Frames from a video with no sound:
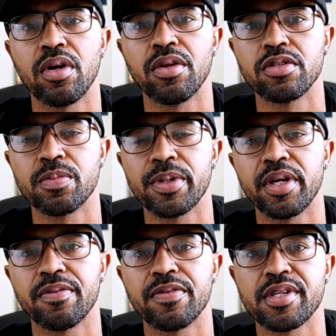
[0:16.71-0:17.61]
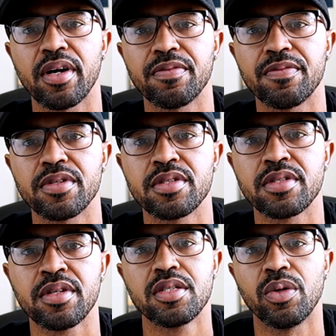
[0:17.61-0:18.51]
all those beginner
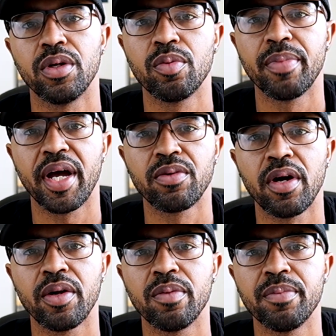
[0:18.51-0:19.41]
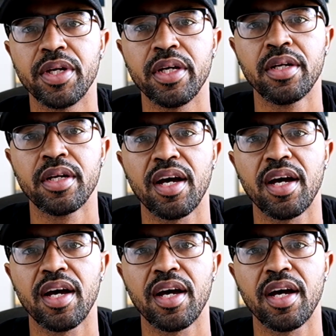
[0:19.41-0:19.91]
photographers. So a little background on me.